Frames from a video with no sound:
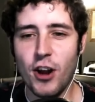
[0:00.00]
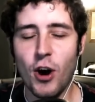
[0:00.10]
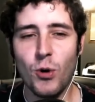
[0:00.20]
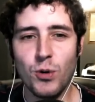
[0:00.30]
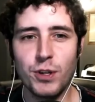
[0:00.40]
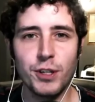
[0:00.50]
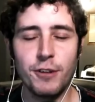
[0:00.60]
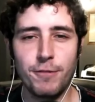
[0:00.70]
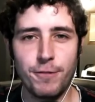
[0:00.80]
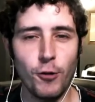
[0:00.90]
And no
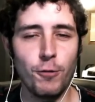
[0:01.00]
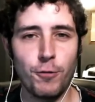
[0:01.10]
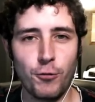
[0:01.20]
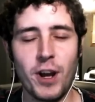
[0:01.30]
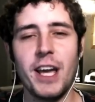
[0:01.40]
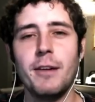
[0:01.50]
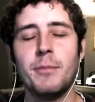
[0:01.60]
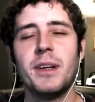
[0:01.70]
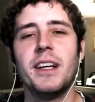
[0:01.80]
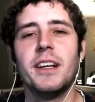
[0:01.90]
good full
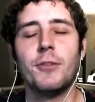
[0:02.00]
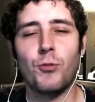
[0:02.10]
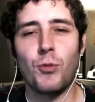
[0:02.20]
frame,